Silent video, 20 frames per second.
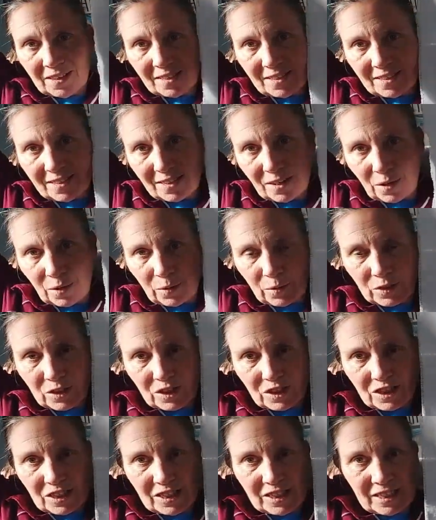So
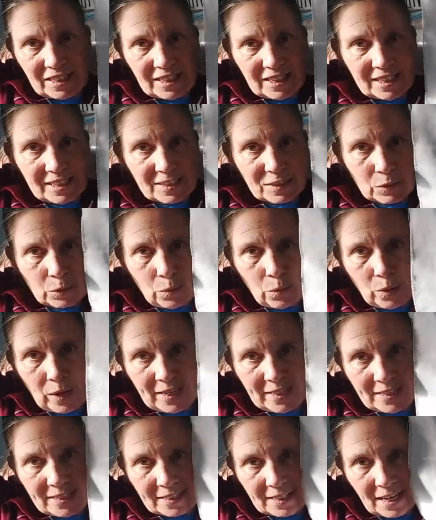she is
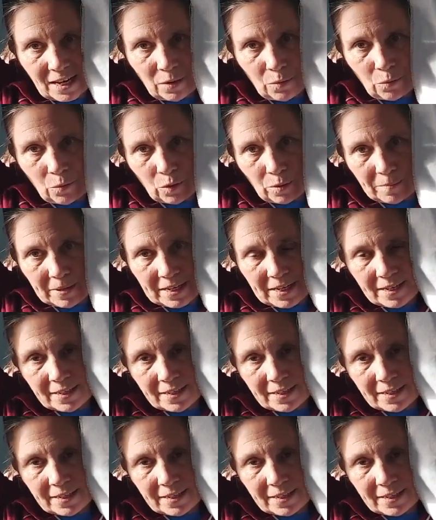quite a woman.